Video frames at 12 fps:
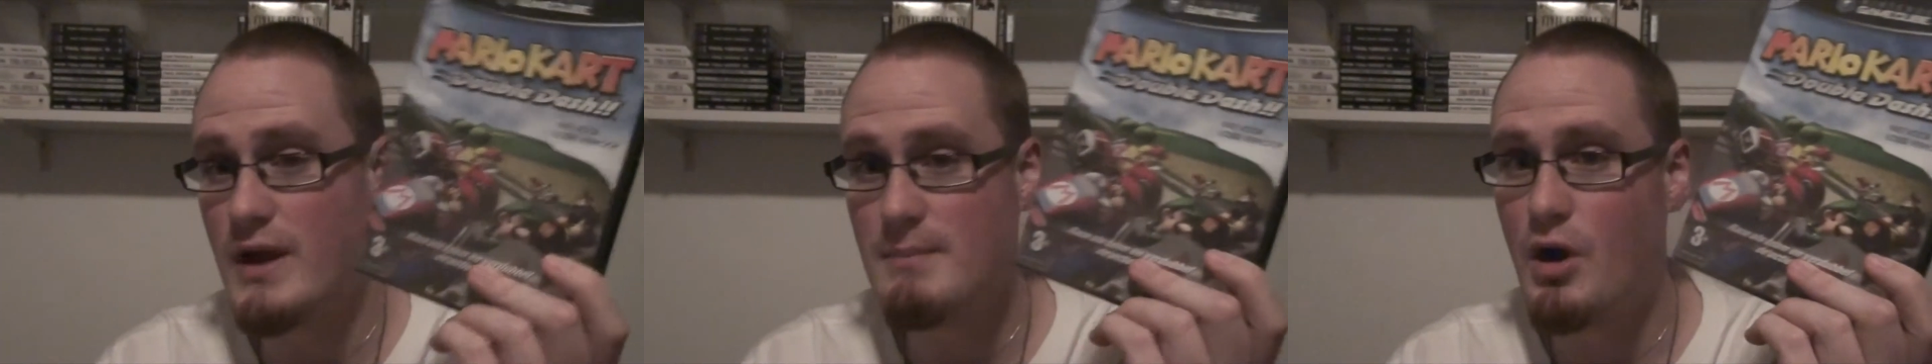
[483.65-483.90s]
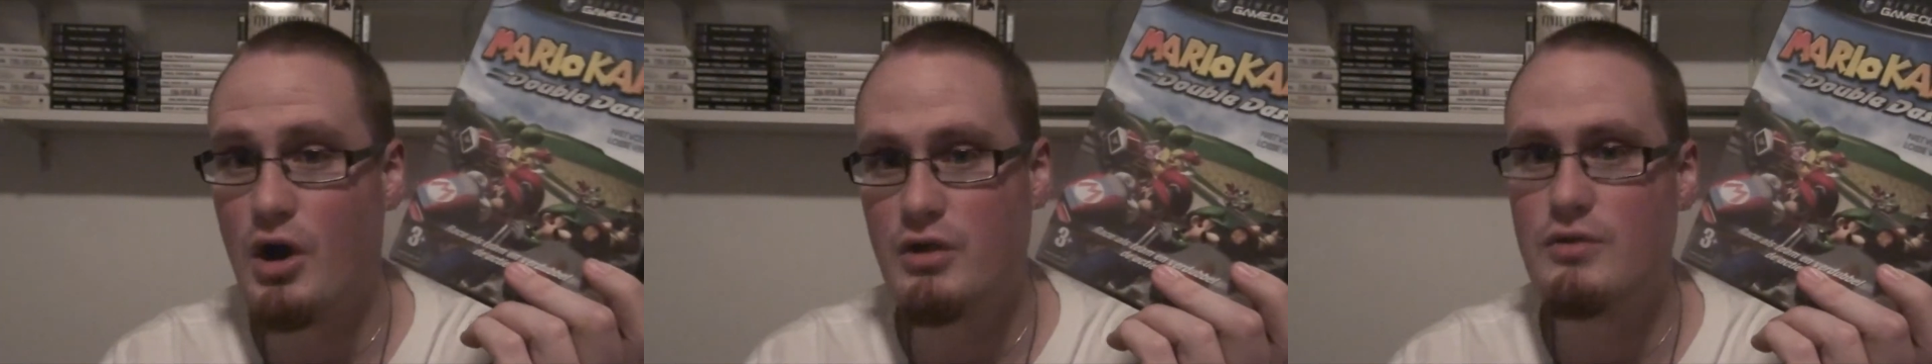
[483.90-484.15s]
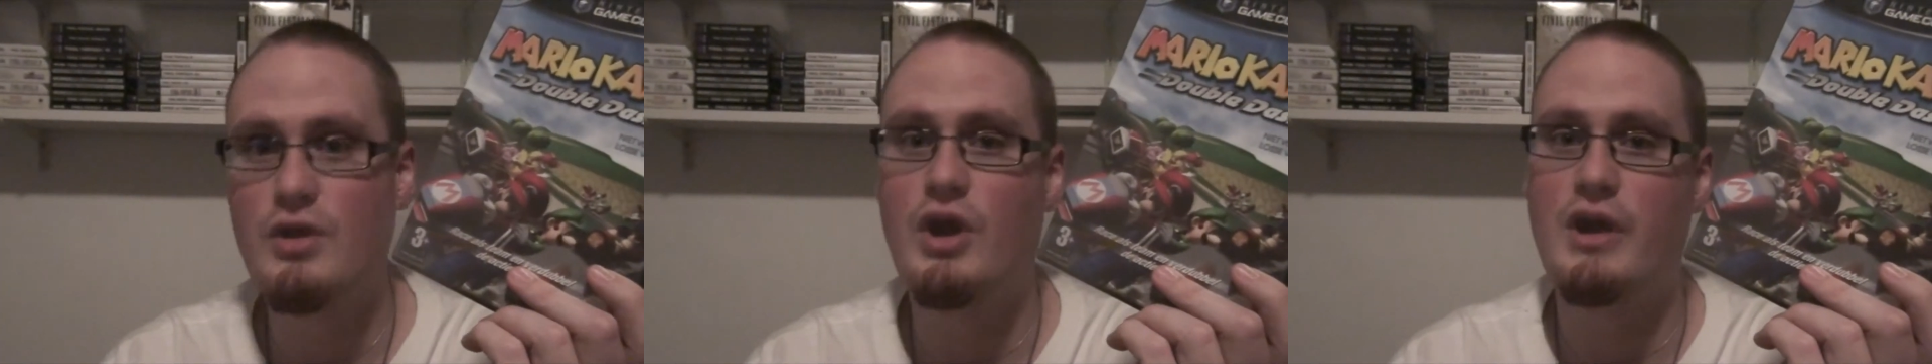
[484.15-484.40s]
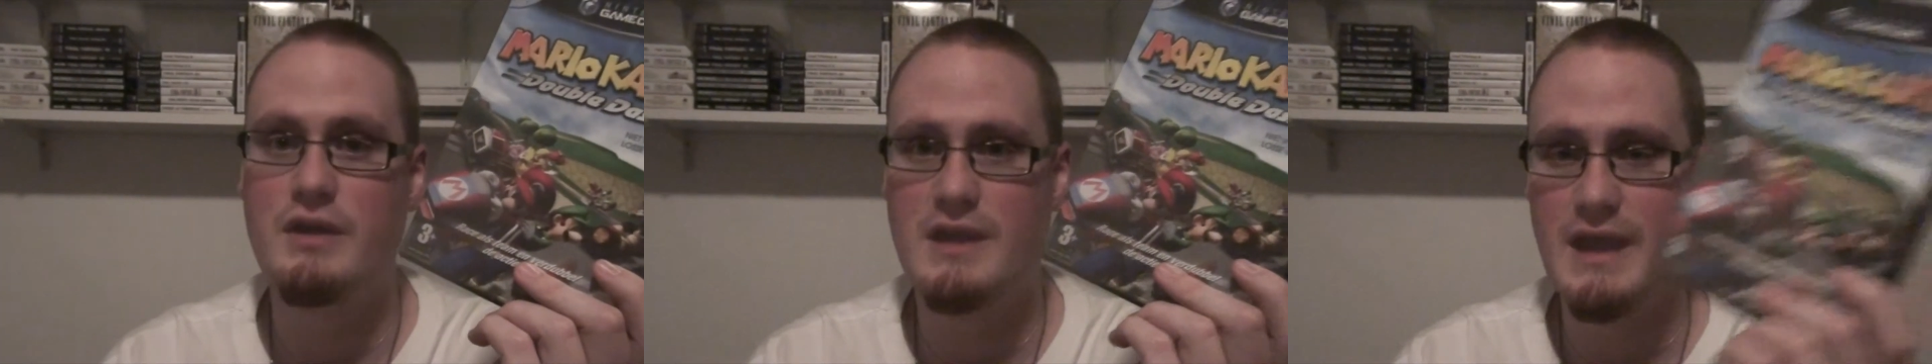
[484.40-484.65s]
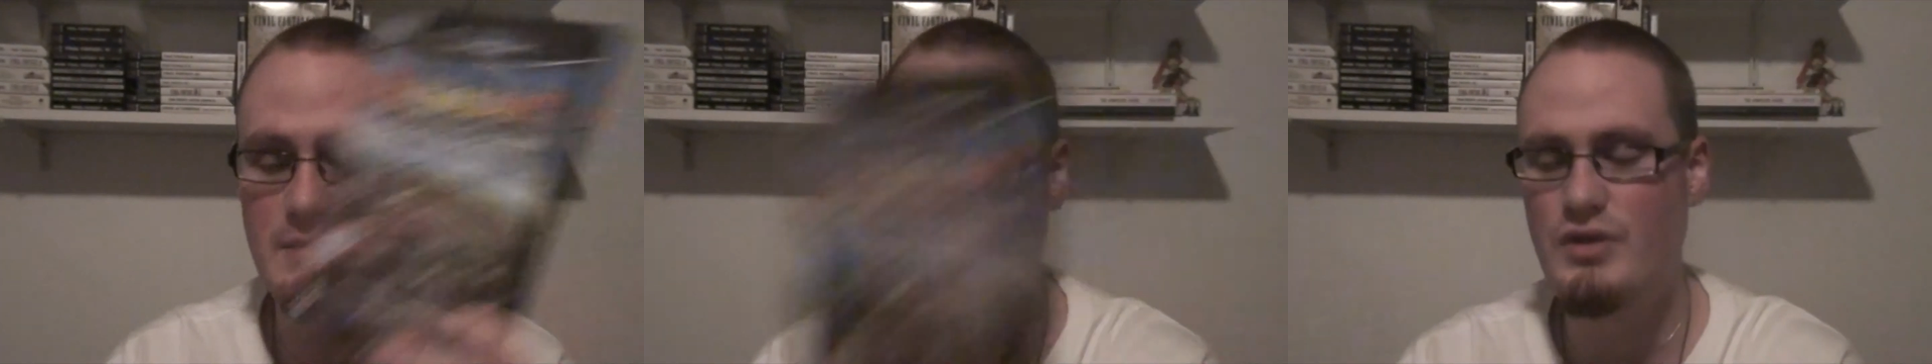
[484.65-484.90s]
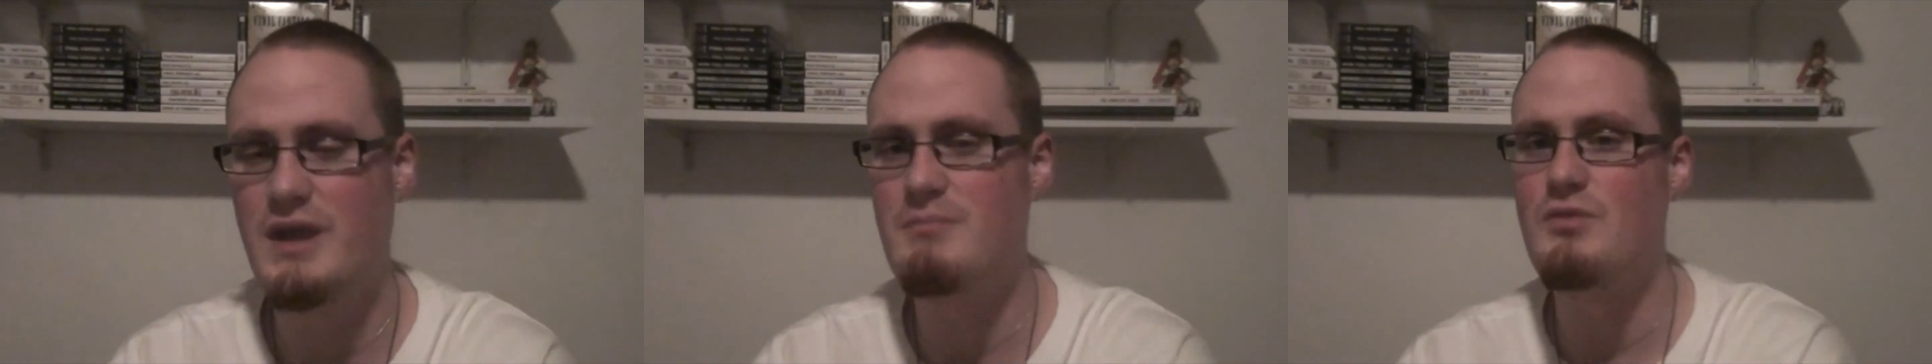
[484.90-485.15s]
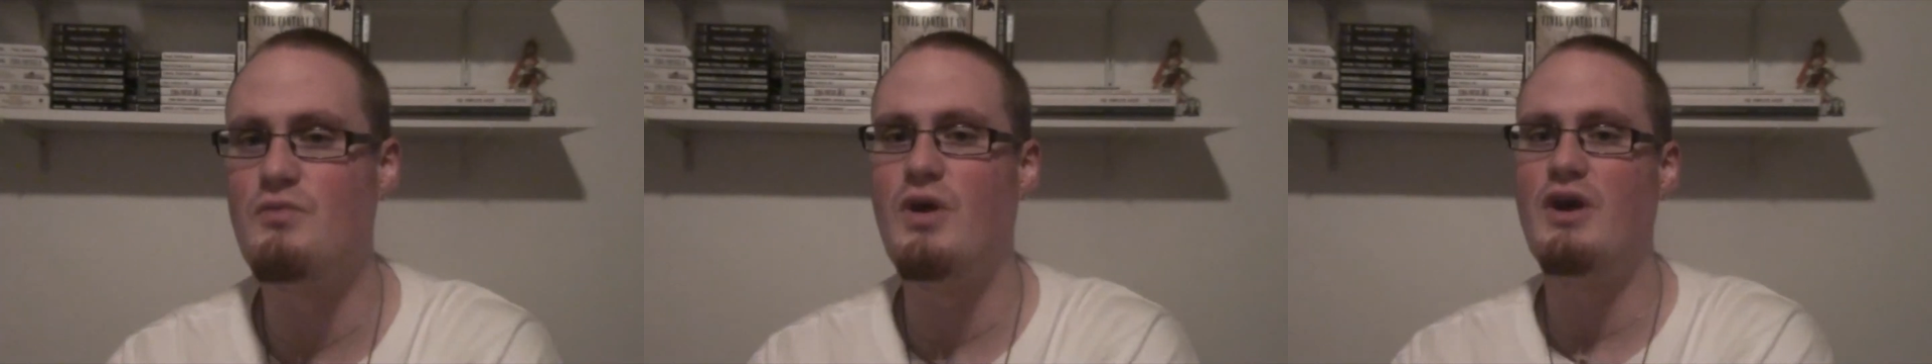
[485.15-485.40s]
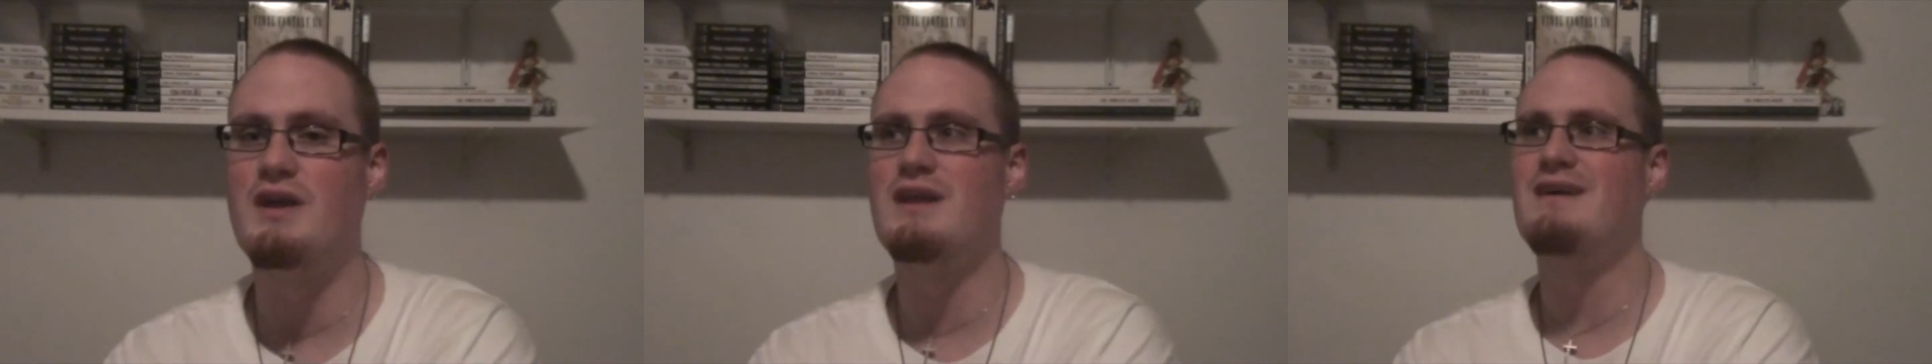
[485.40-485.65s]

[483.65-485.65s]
Mario Kart game. Don't get me wrong.